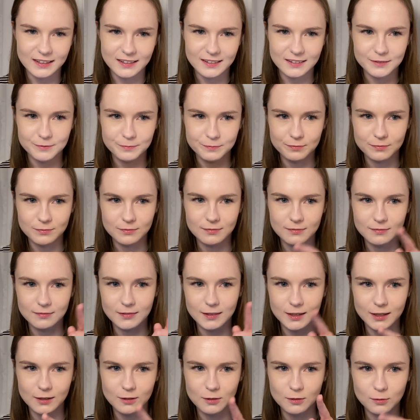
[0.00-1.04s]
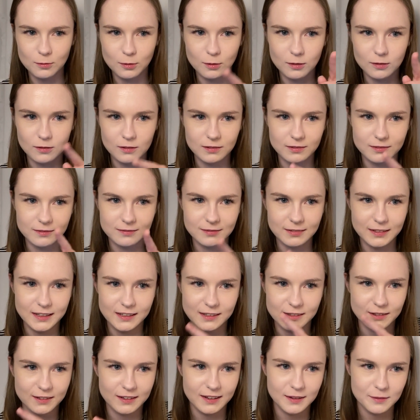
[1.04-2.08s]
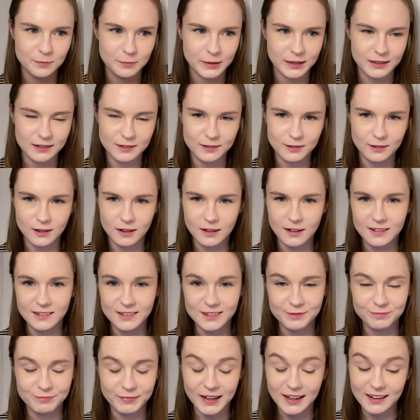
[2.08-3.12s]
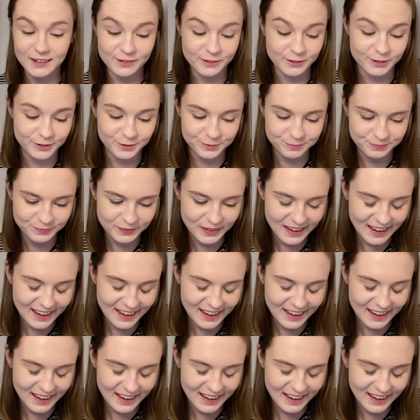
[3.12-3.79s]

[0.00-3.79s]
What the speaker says: Like, you all need to get back to class. I don't know.